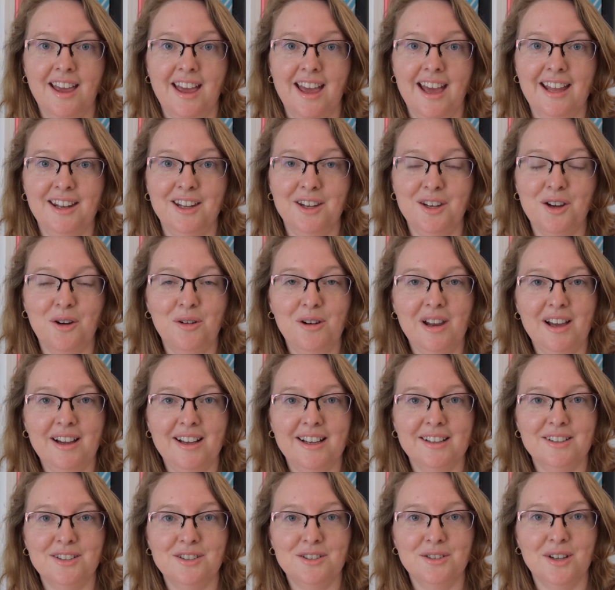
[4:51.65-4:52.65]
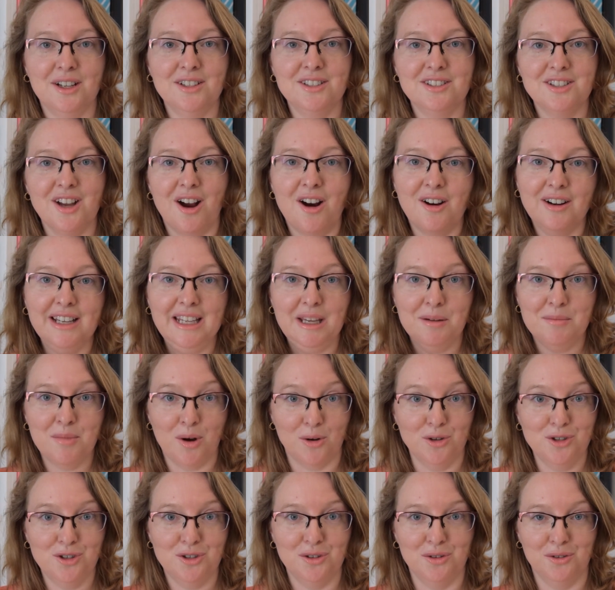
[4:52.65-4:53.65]
And the know, like and trust are the
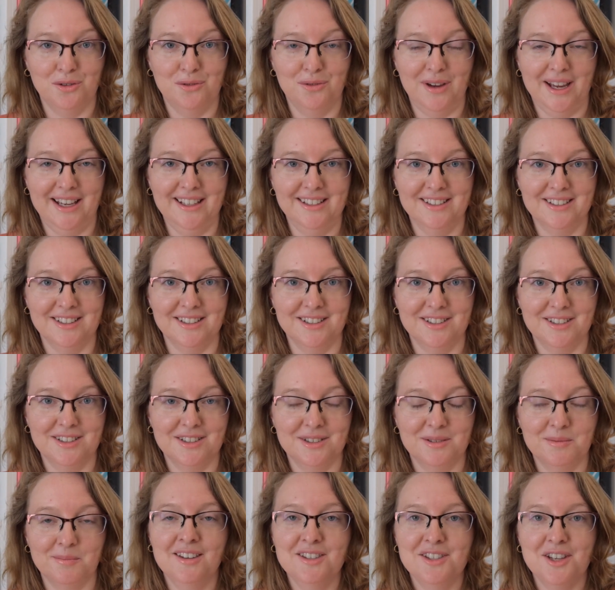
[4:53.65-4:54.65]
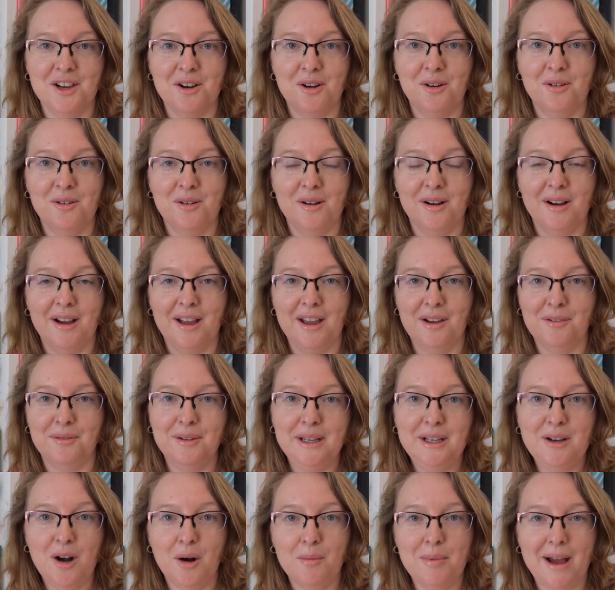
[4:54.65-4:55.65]
emotional phases. So if
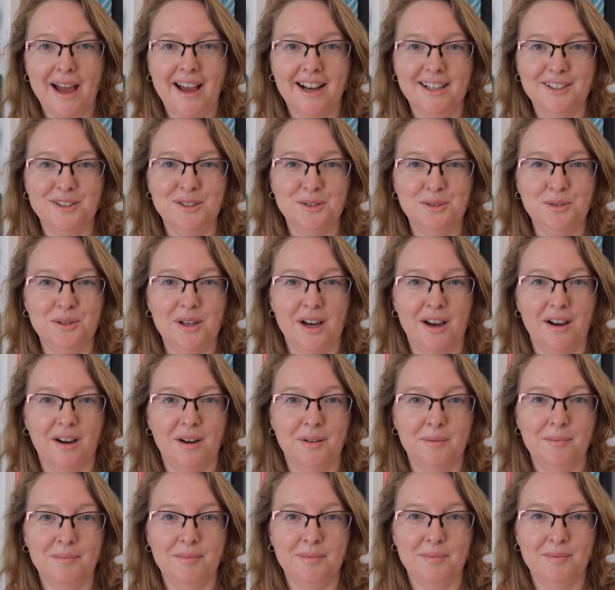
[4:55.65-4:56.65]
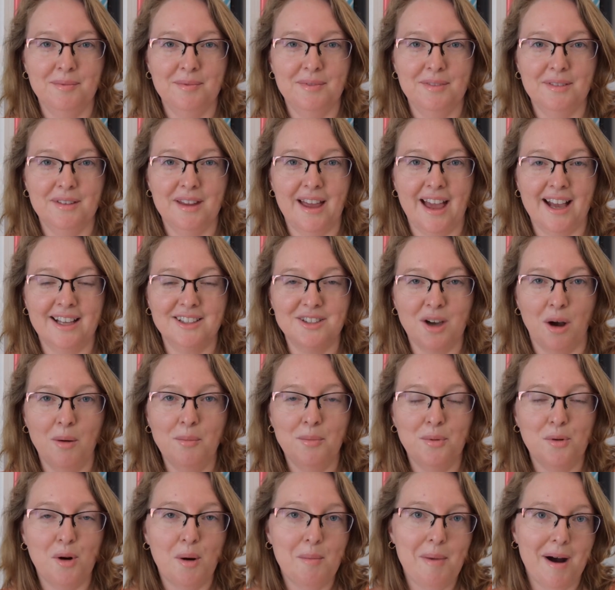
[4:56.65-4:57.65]
we go back to the
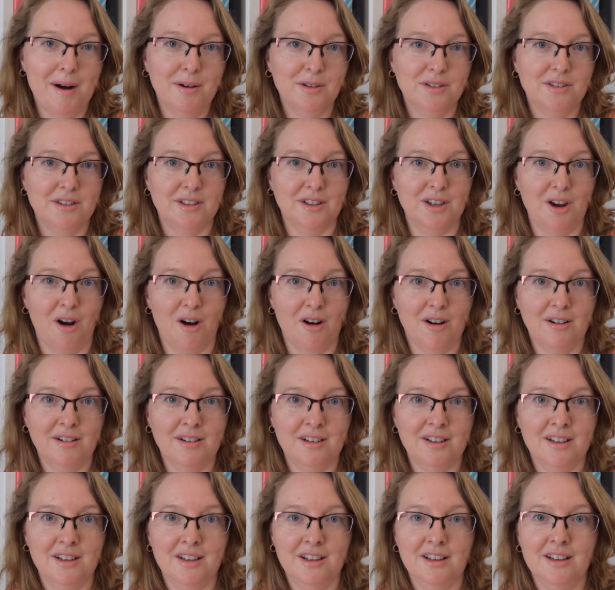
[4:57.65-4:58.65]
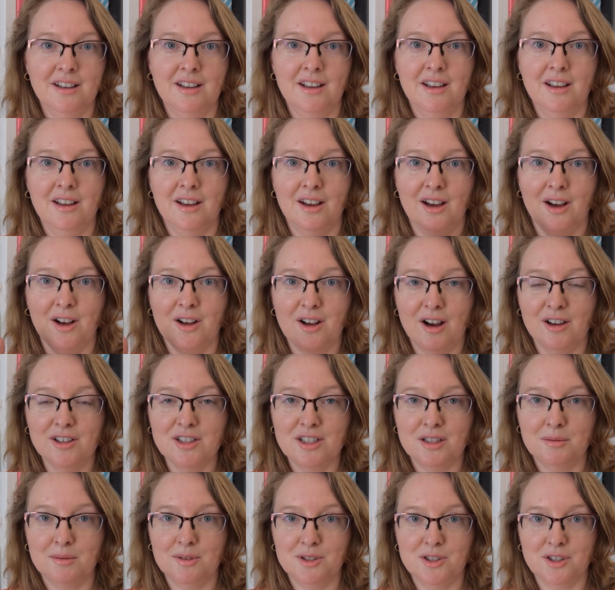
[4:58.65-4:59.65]
example about the yarn, A
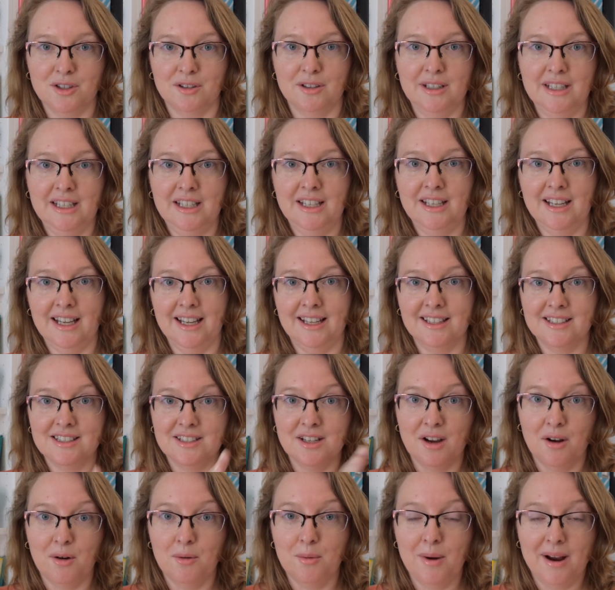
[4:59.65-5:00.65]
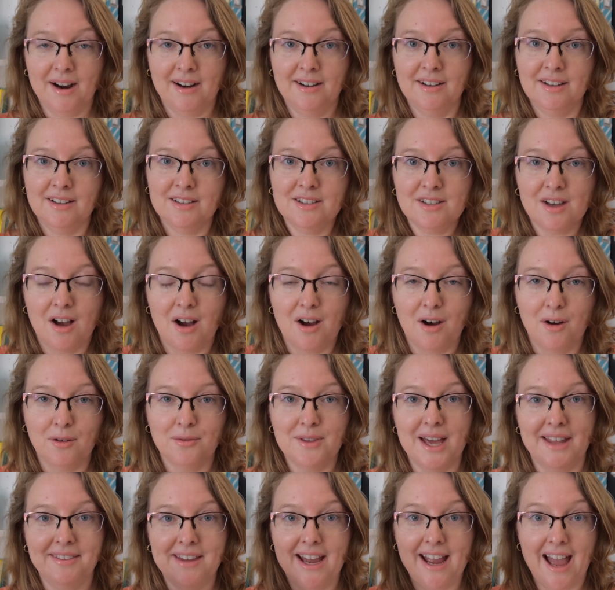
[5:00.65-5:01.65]
customer journey is the awareness of
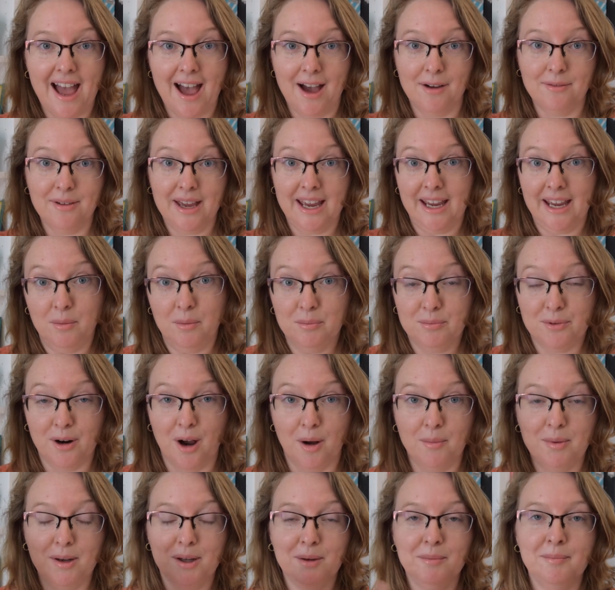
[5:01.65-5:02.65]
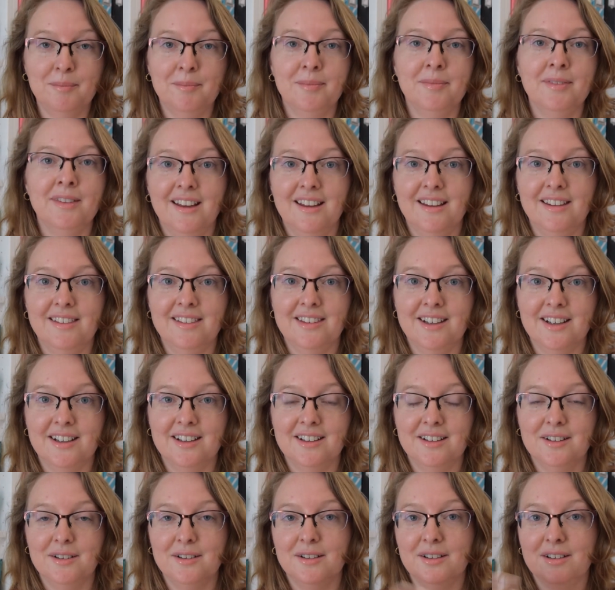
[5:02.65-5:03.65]
that they have problem.
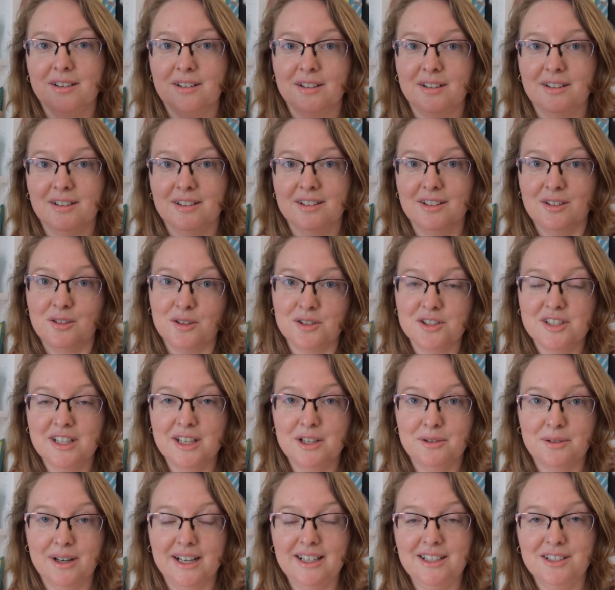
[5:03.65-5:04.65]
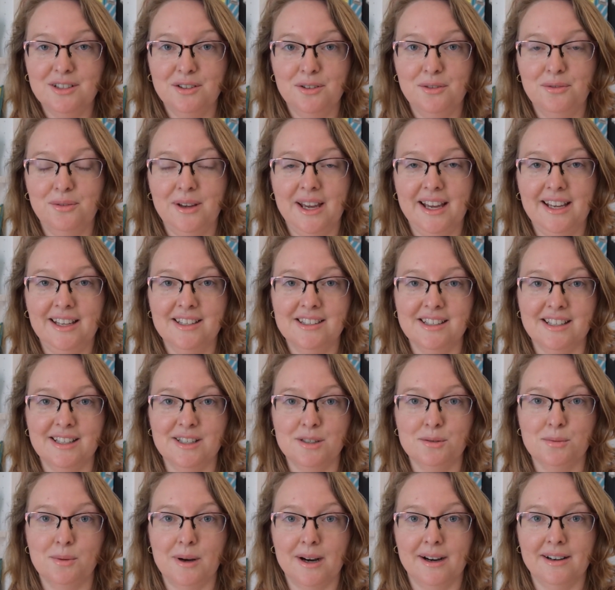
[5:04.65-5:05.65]
The consideration phase
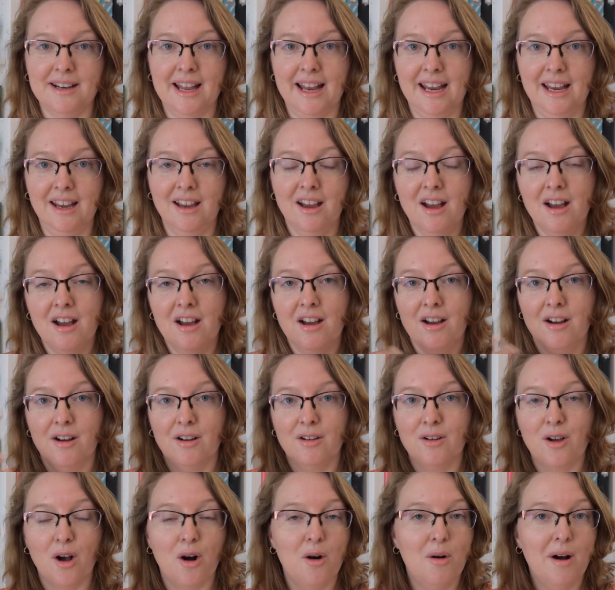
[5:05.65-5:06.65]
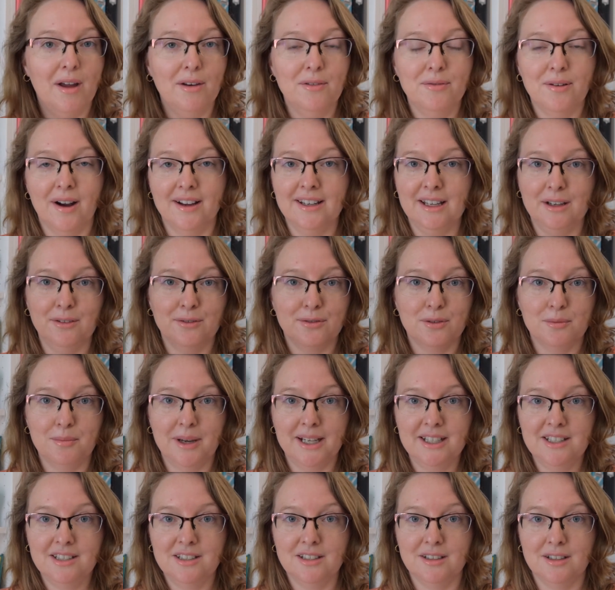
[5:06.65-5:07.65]
is where they go and find
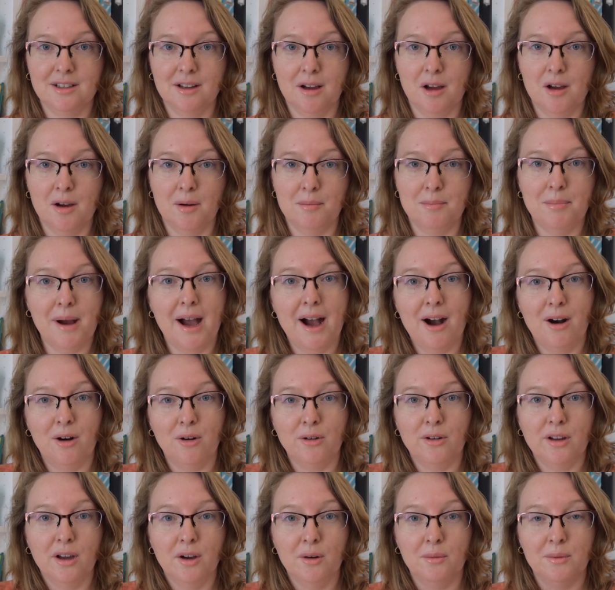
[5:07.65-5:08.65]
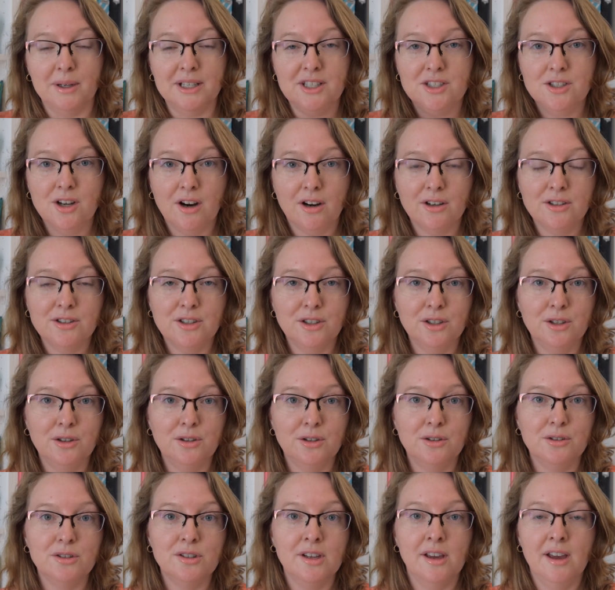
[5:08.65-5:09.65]
information about which yarn to
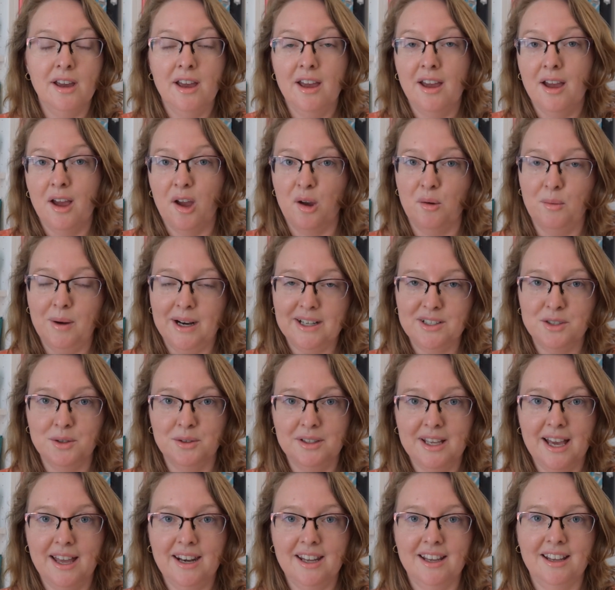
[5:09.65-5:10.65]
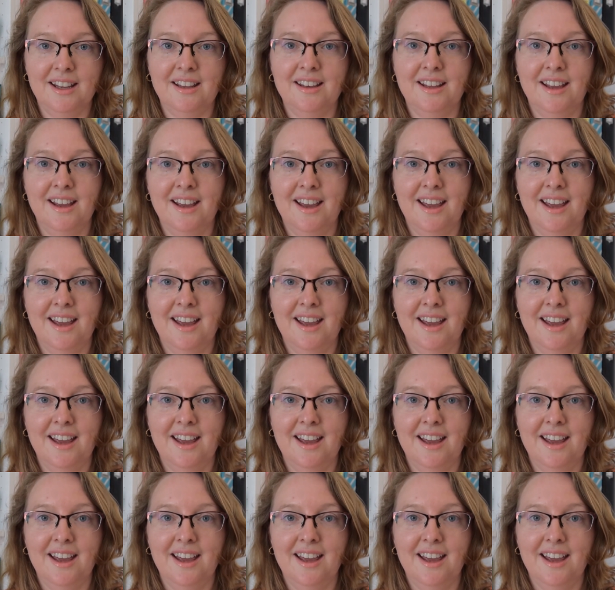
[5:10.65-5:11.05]
use and where to get it.